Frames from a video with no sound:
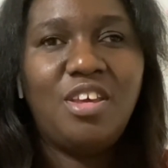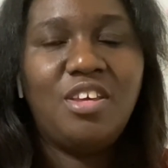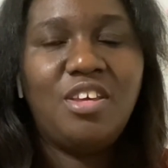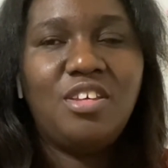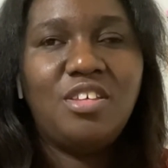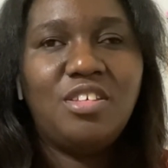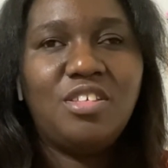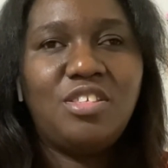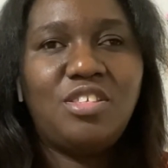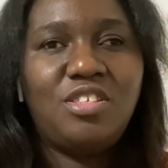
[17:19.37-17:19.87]

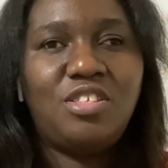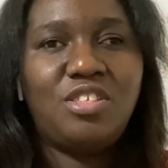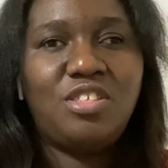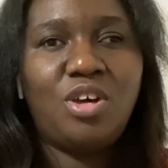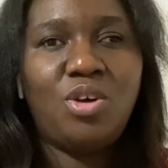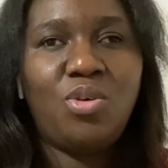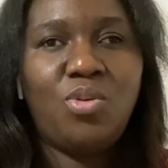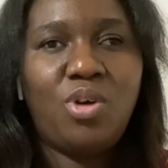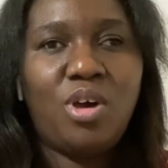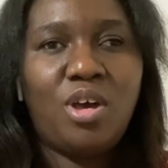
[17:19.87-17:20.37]

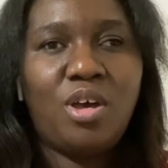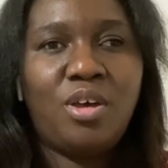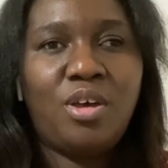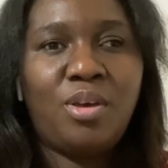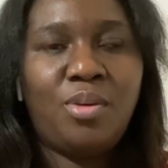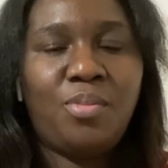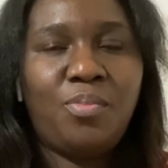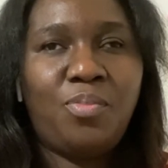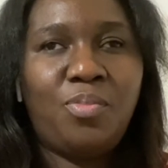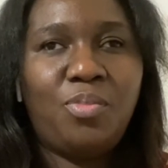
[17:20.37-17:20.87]
So,
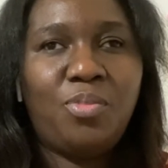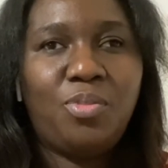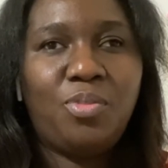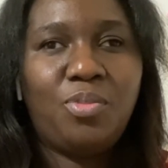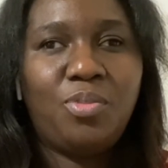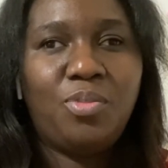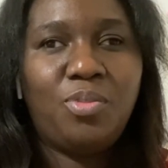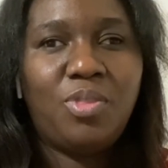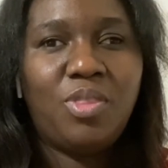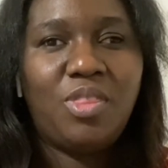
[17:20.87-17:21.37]

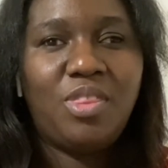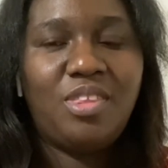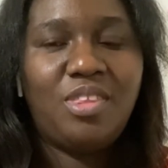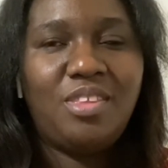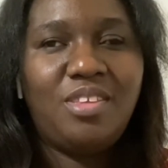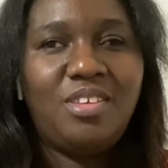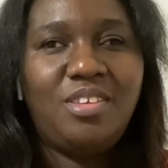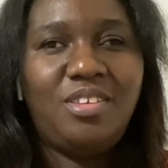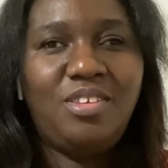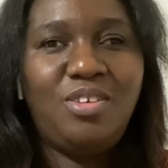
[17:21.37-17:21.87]

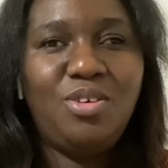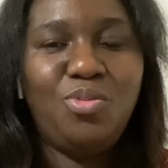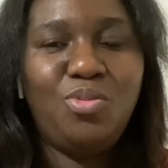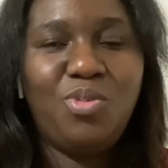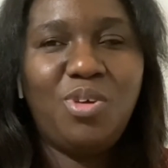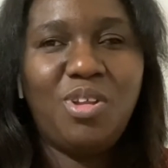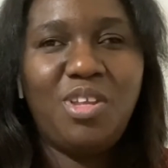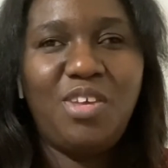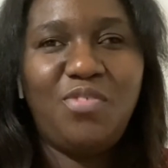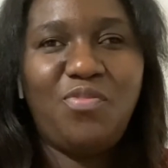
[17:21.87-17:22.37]
you
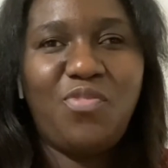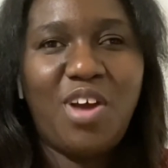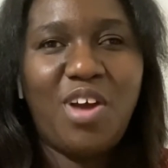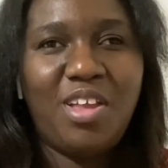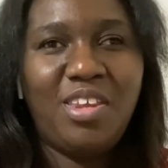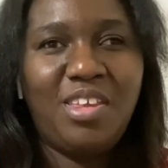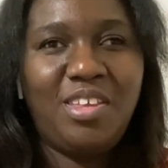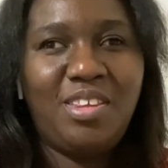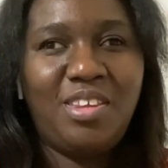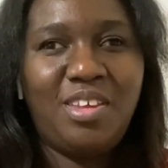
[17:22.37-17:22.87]
really fall
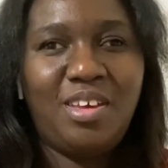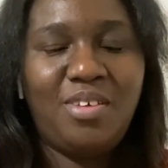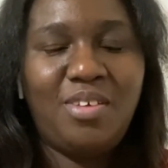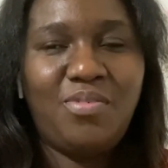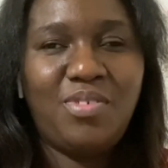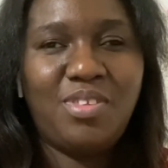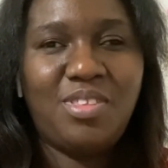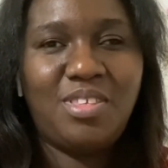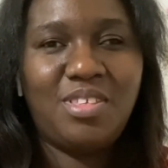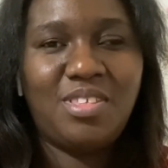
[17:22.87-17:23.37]
in love
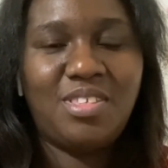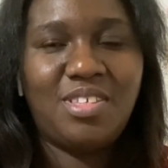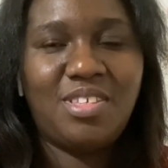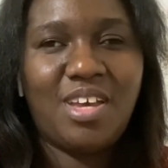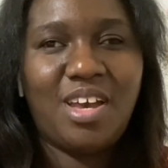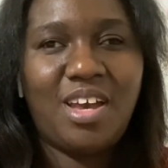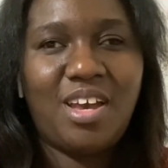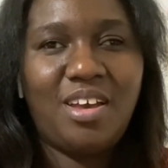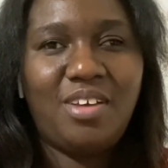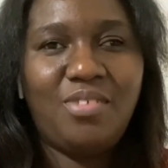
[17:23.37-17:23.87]
with this
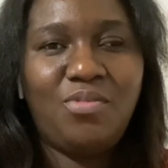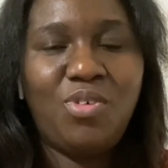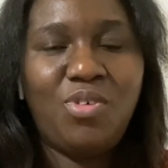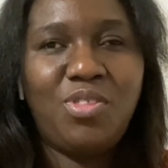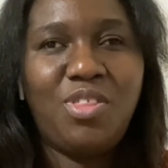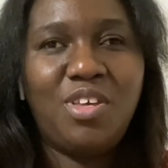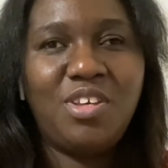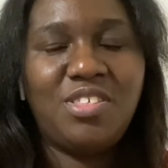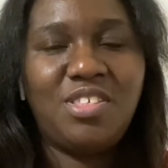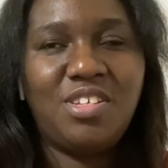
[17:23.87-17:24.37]
guy. Well,
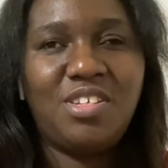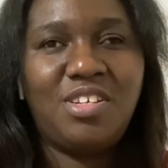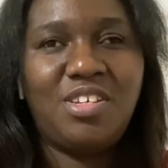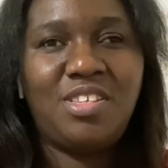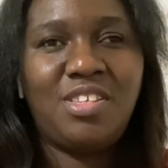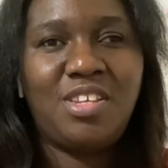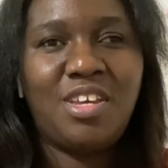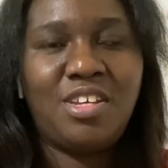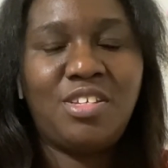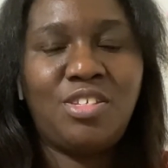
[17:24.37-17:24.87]
there's a
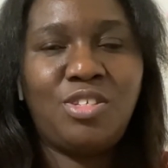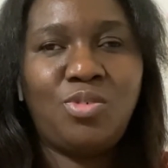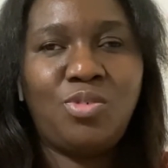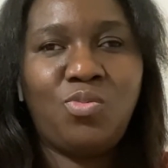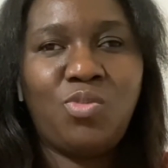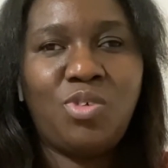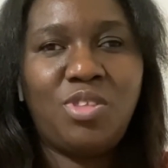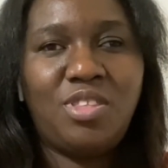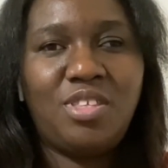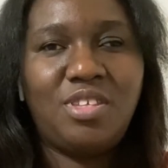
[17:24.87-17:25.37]
connection
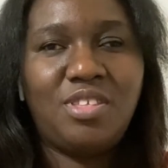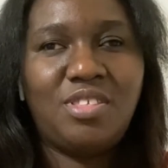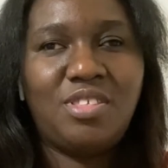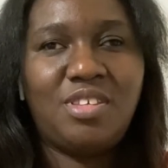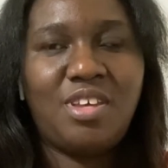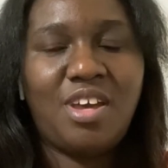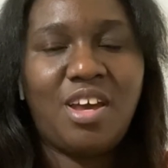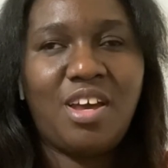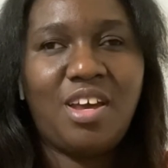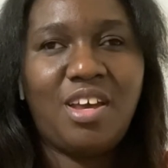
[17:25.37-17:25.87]
with this
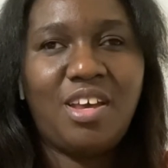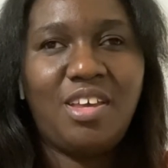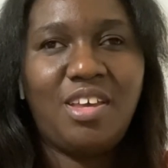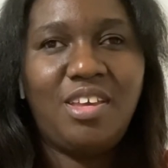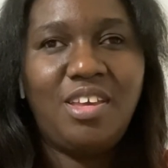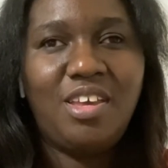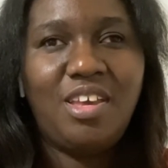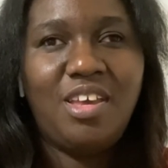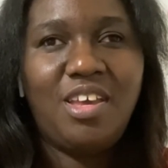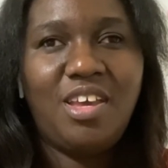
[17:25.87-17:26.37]
guy
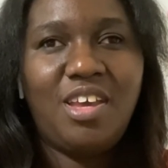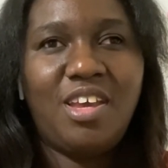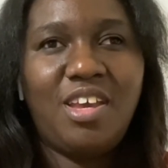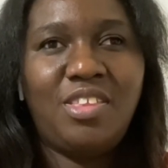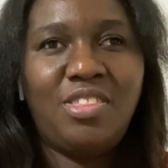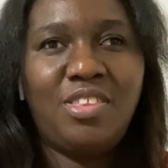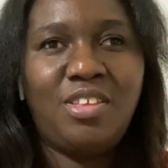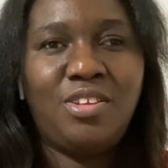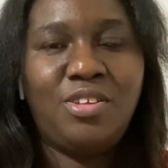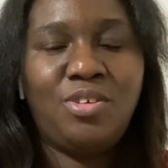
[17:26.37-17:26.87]
and
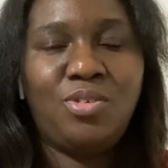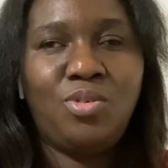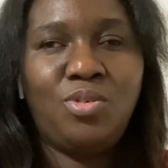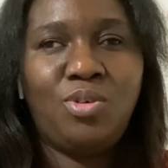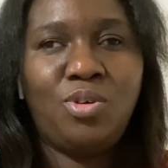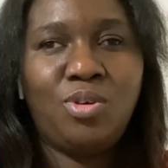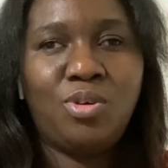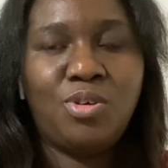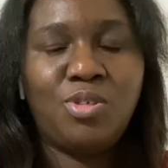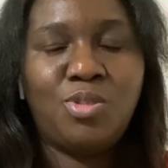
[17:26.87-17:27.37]
the little
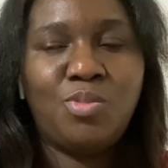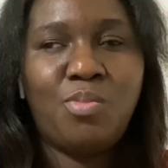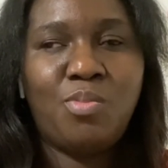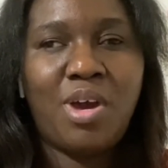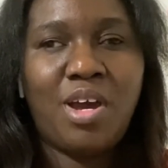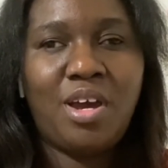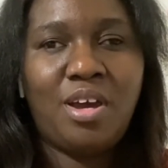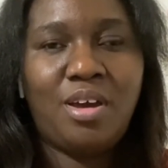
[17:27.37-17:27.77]
girl's mom.